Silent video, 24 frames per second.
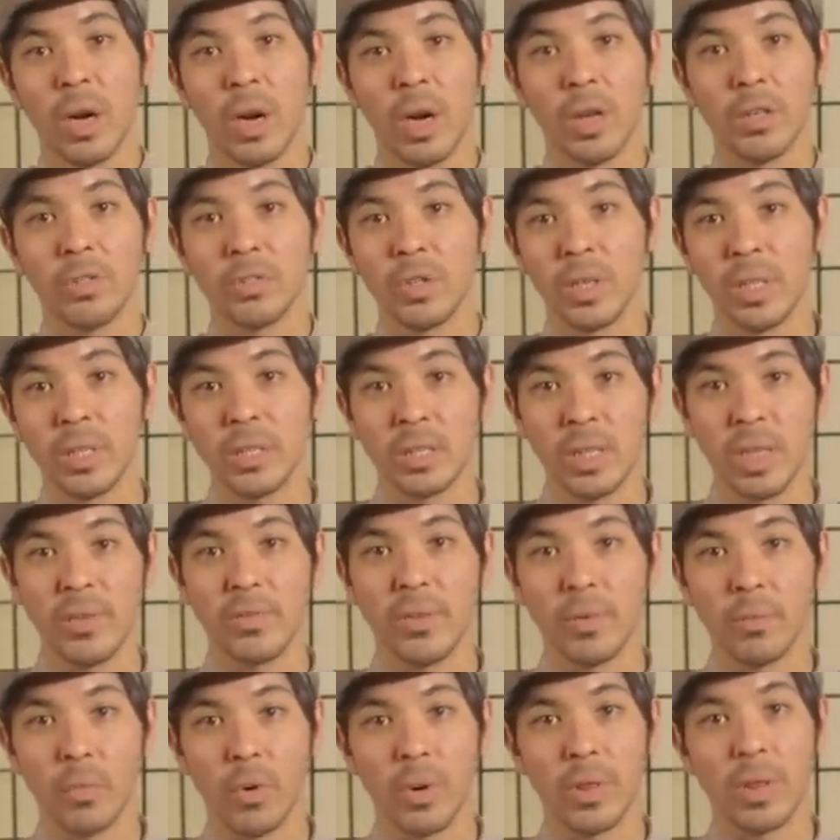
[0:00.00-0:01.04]
hundreds,
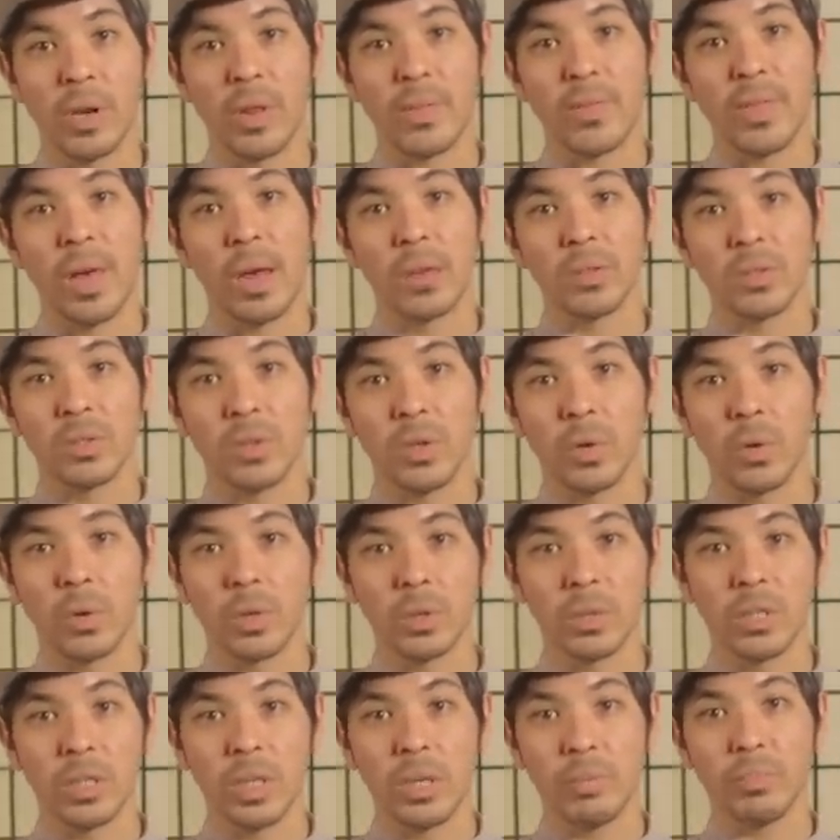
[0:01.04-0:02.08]
even more than a thousand year
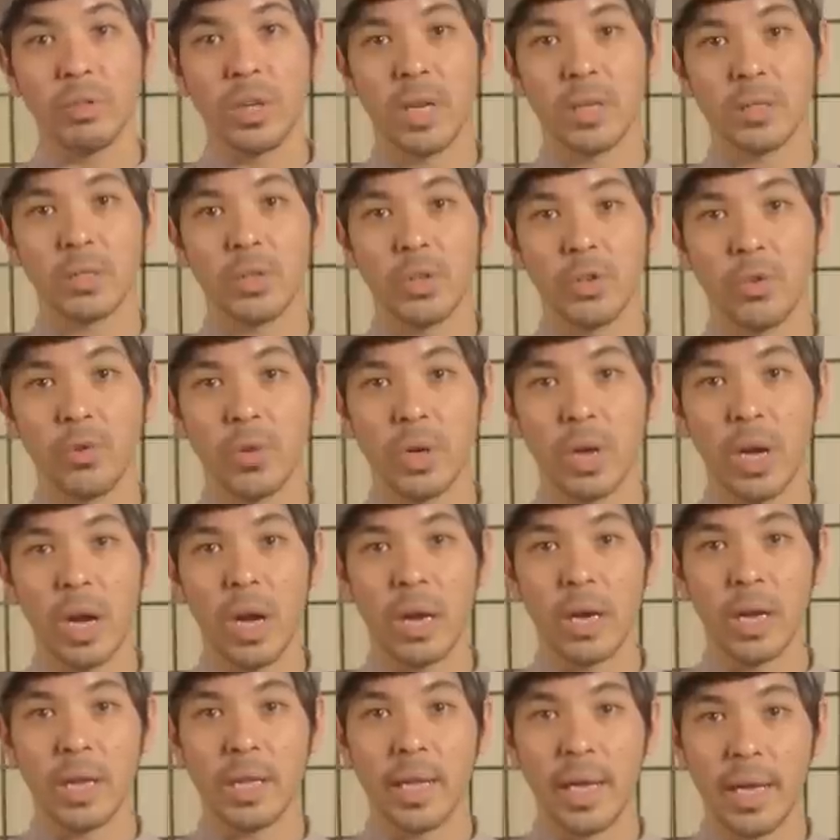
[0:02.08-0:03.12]
old tea plants in
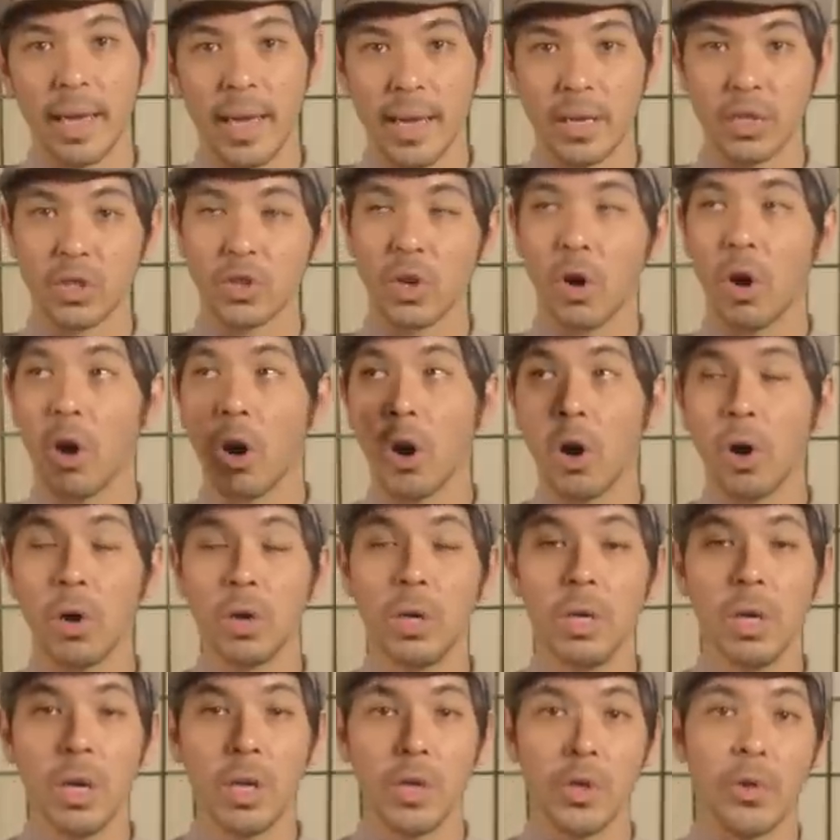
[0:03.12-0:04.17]
Yunnan, and they get
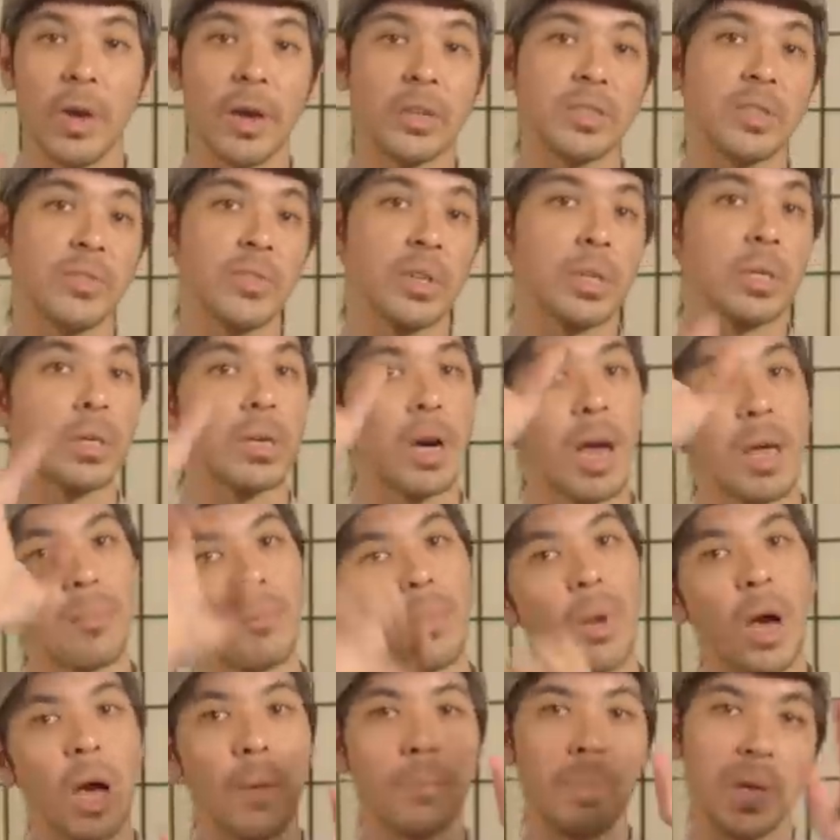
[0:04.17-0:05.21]
tall. You actually have to climb
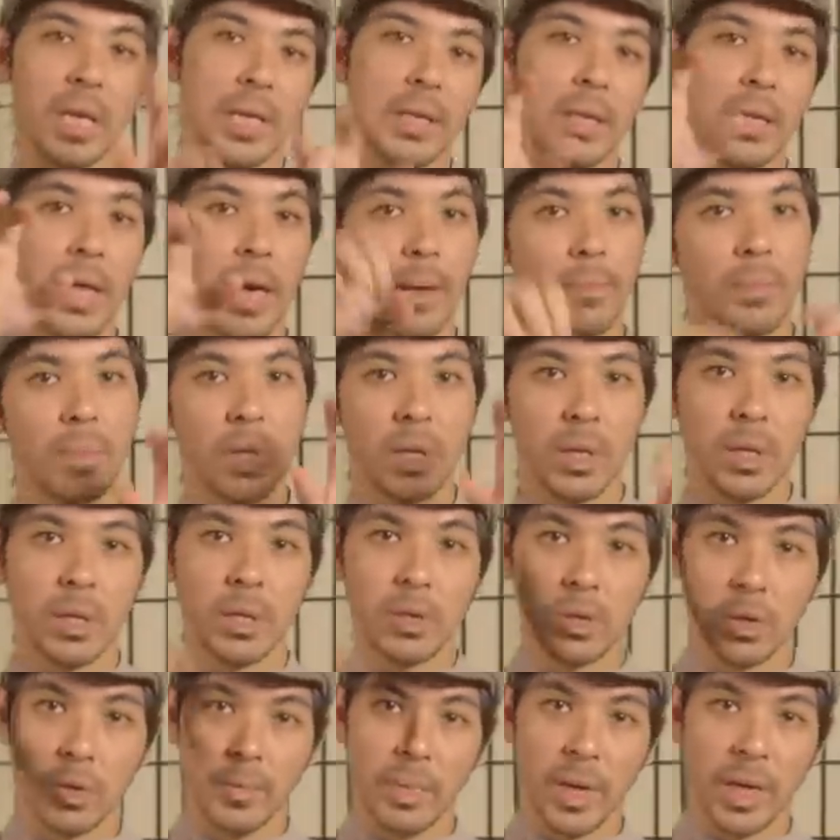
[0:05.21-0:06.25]
up in them
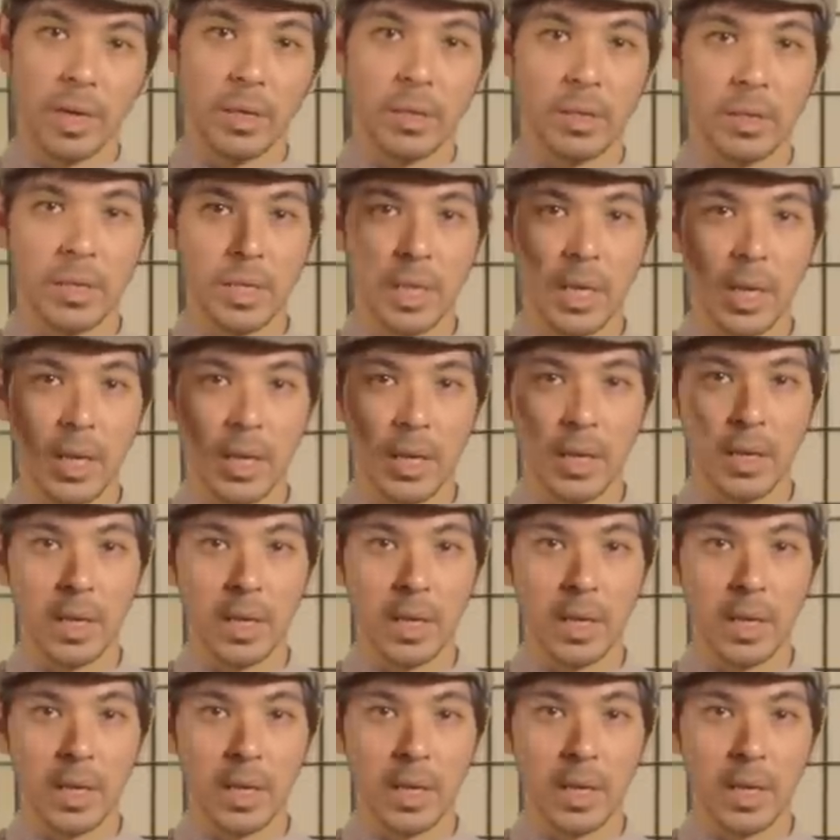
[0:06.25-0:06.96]
to pick the tea.